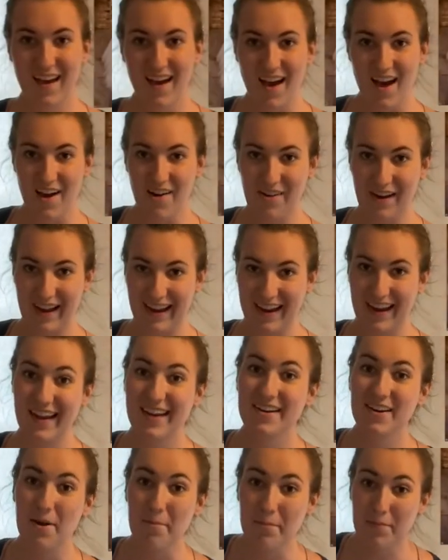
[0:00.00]
Okay,
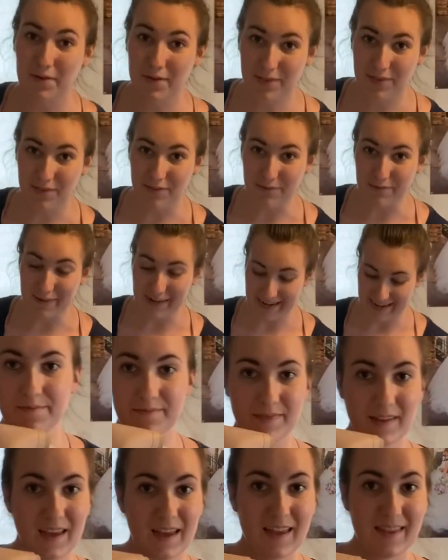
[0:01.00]
number 3.
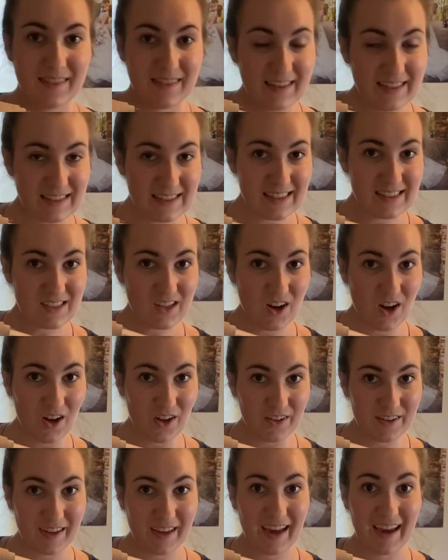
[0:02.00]
This is
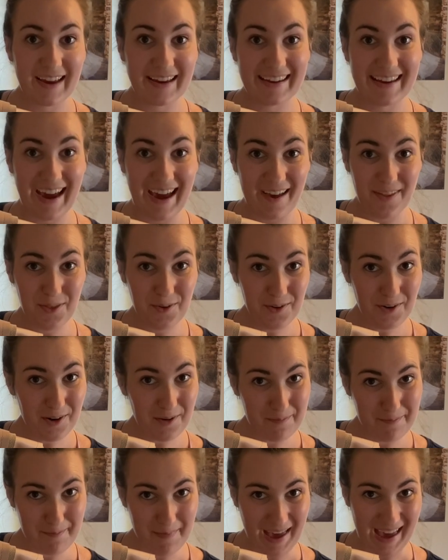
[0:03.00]
called a Gathre
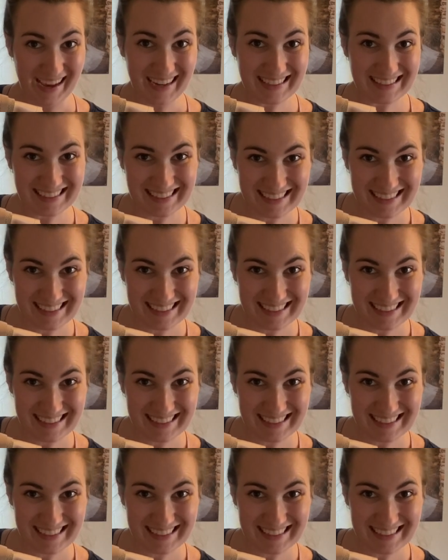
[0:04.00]
Mat.